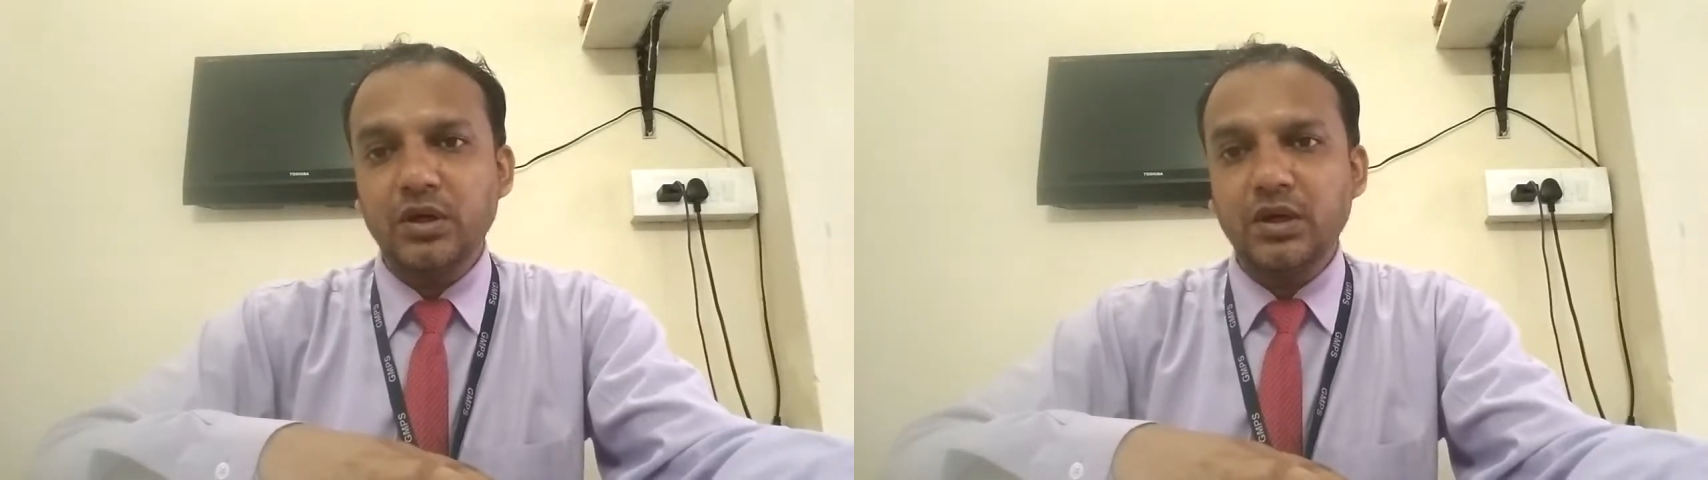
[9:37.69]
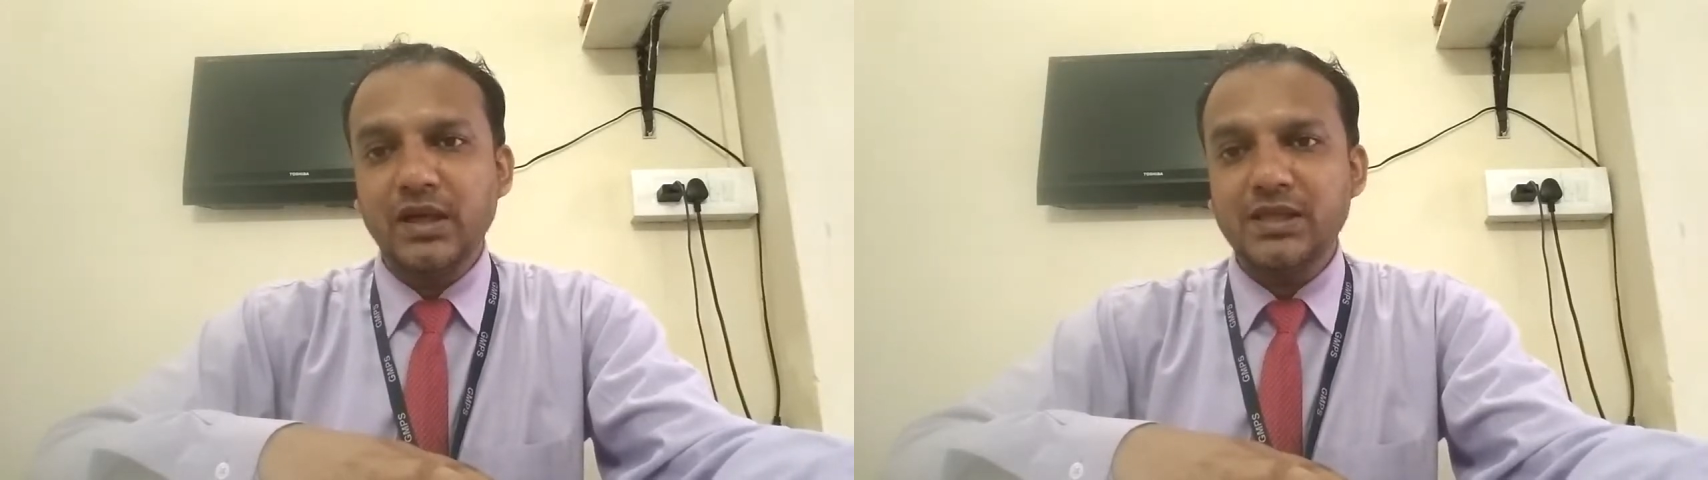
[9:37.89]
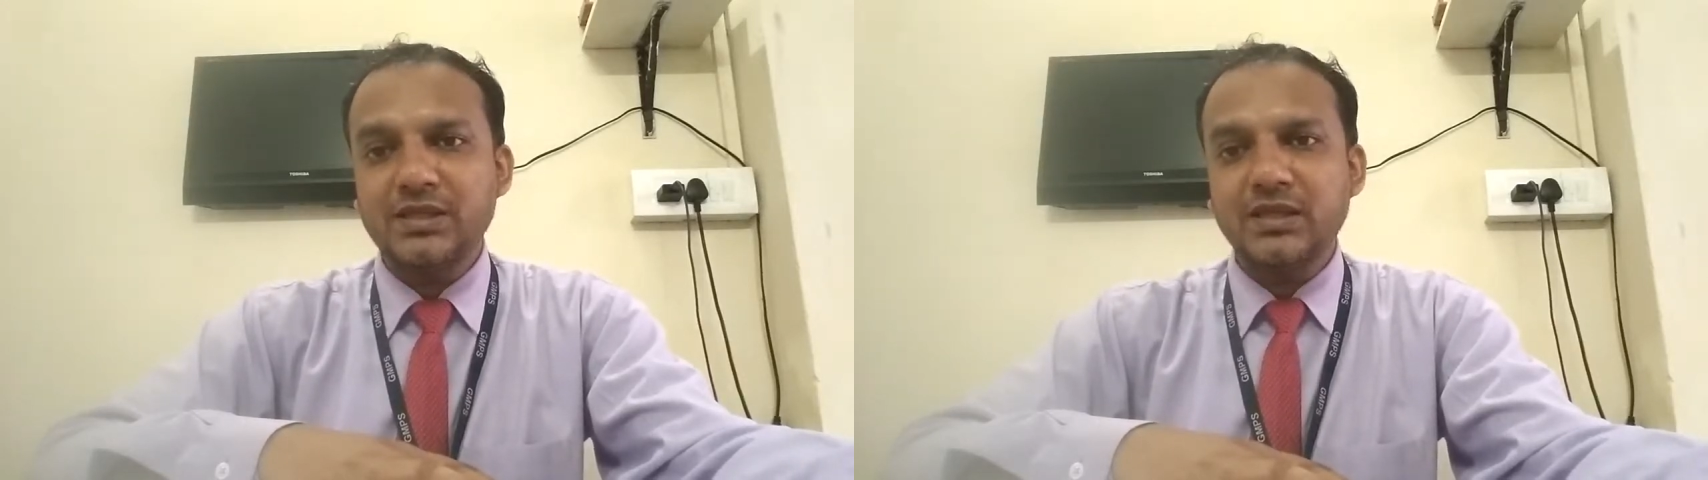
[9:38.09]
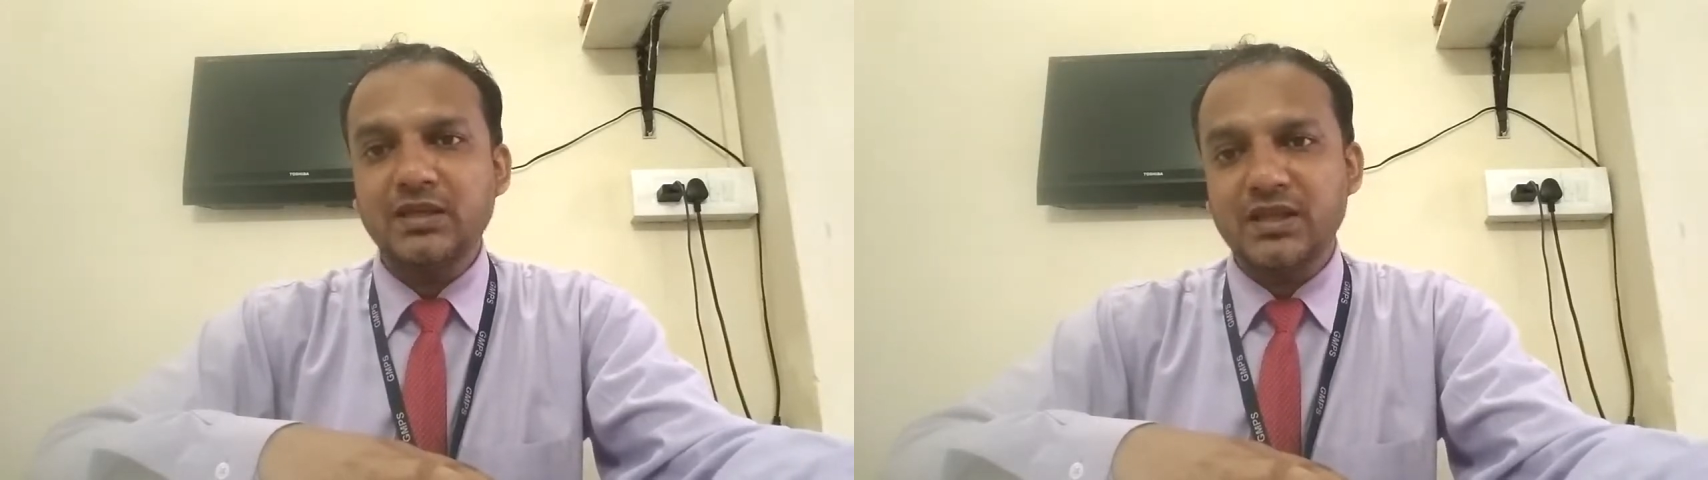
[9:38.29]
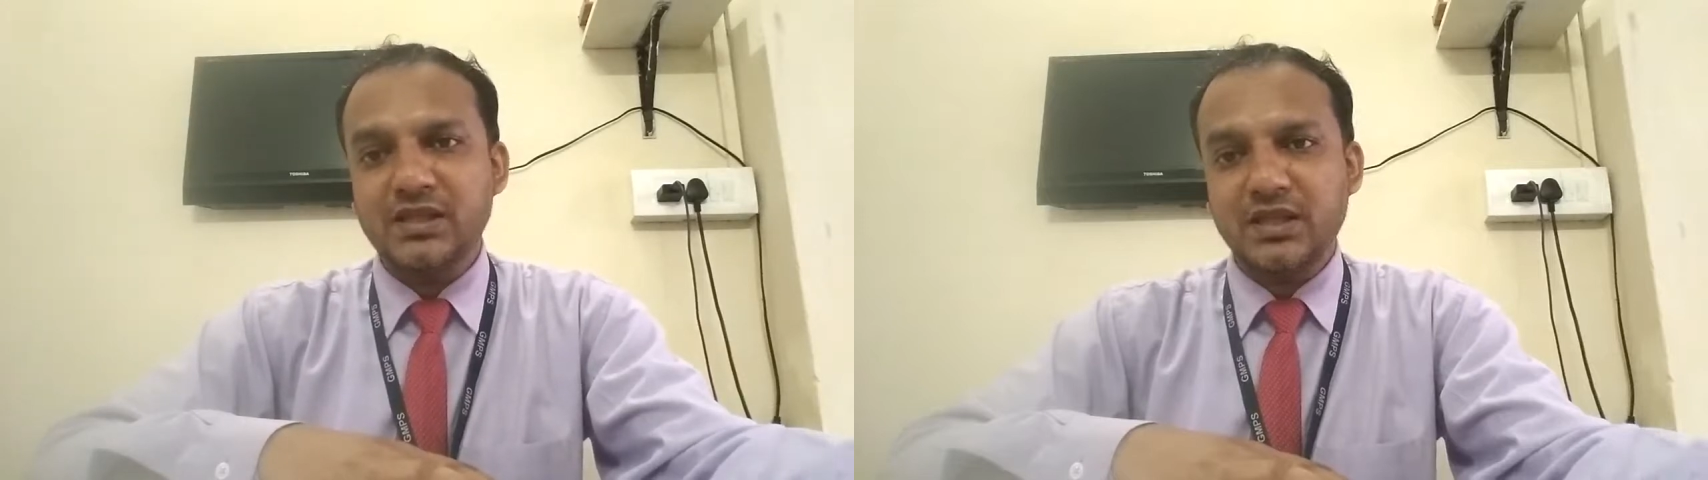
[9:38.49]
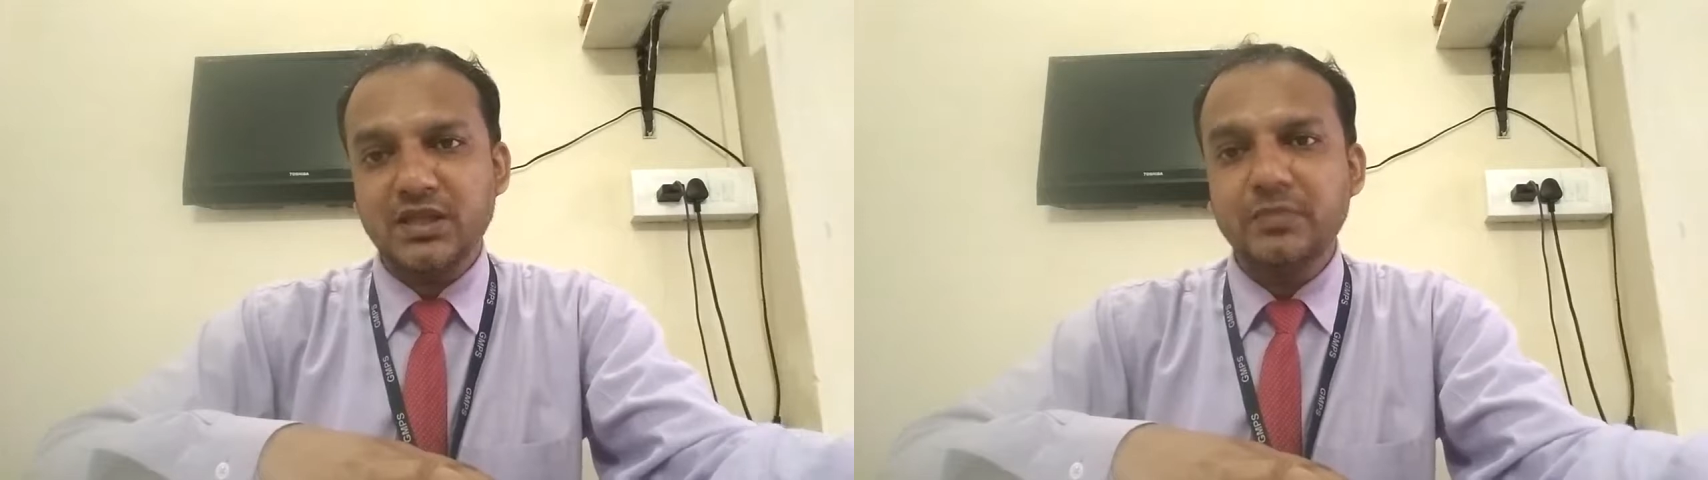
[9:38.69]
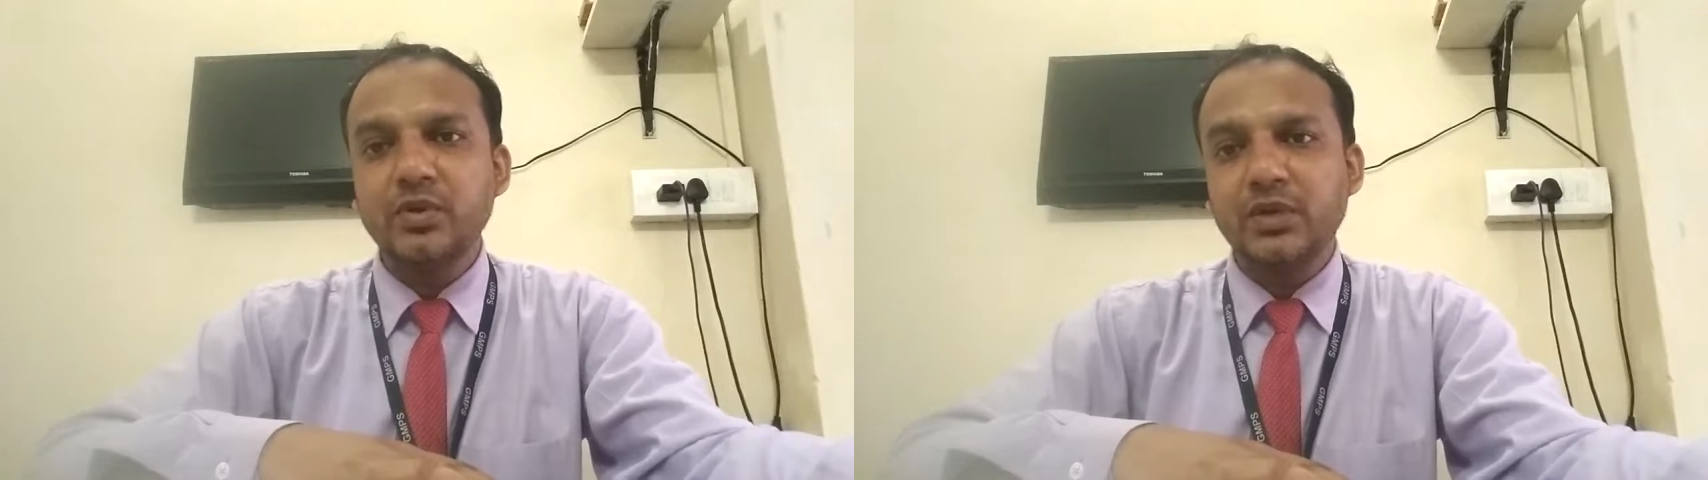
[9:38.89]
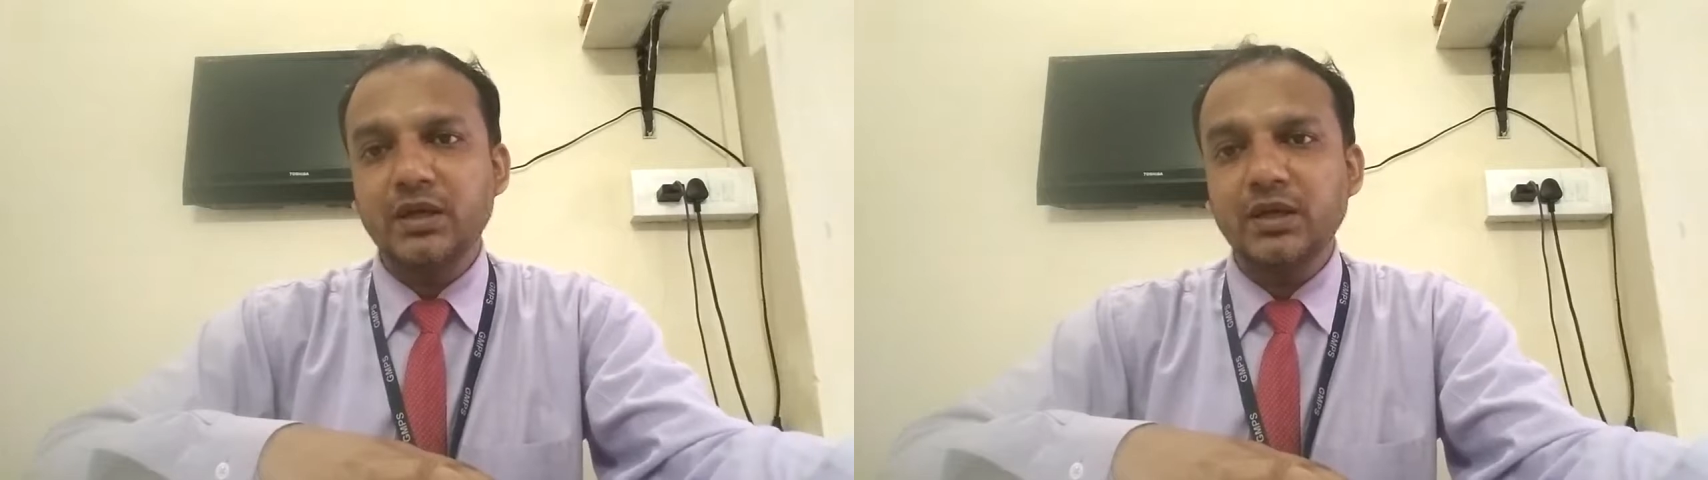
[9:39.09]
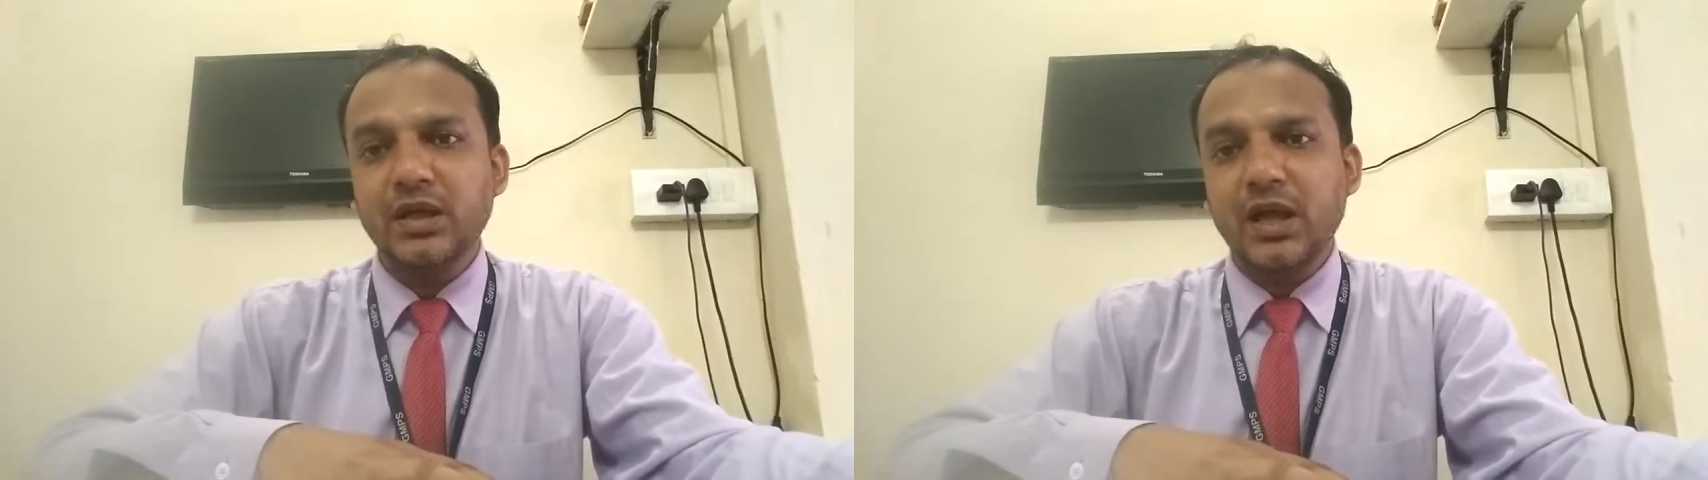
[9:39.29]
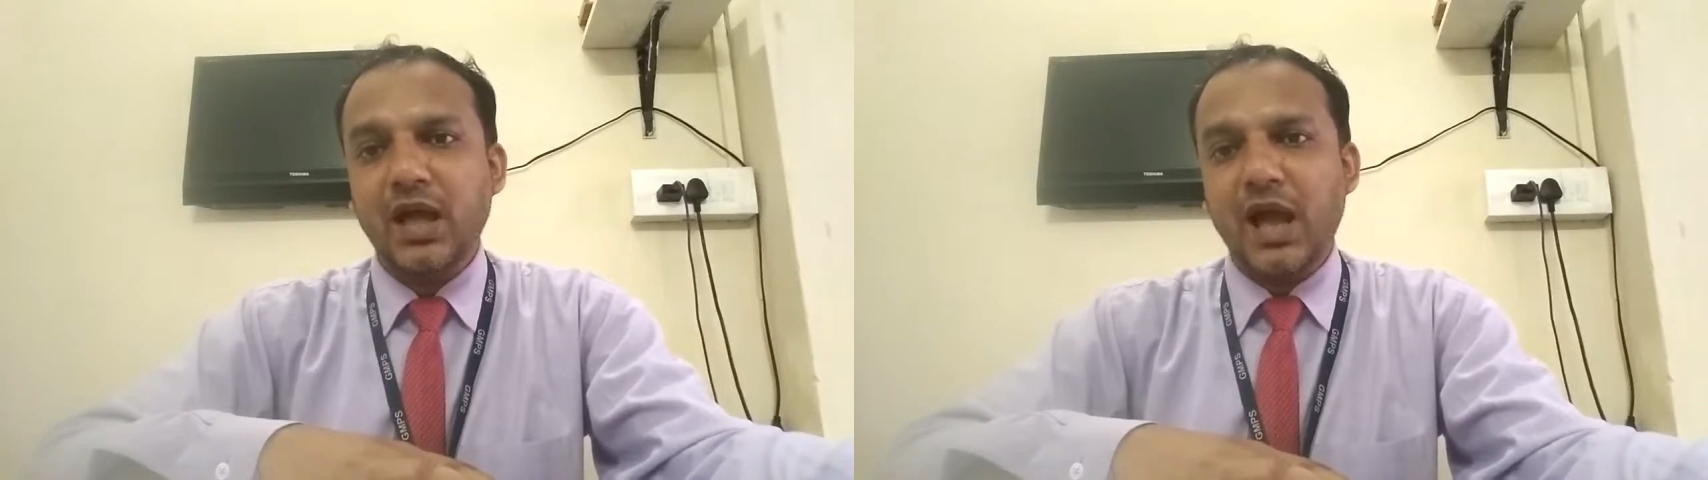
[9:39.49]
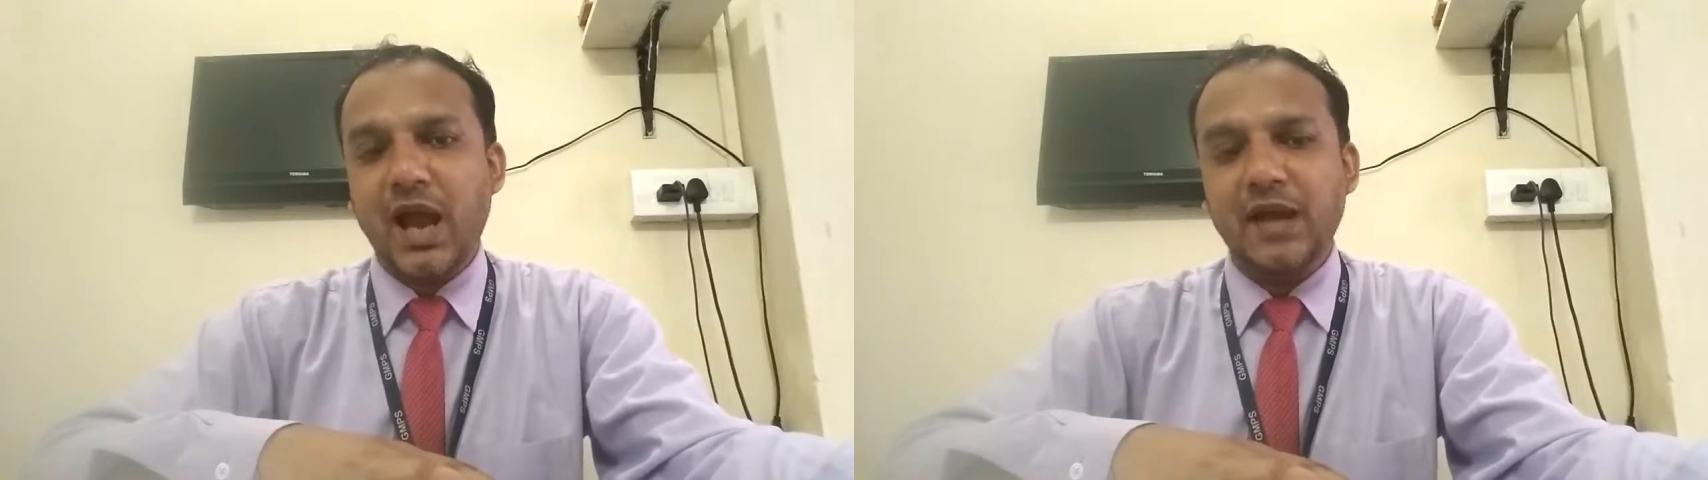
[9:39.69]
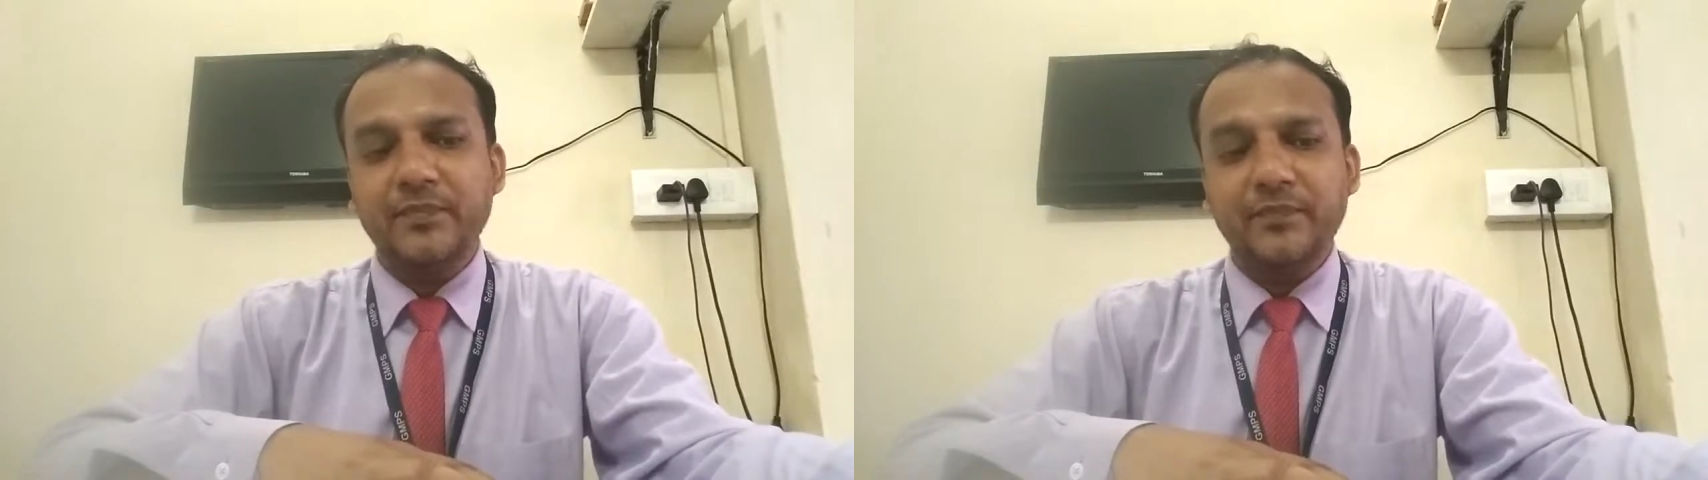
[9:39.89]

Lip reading: is distributed, and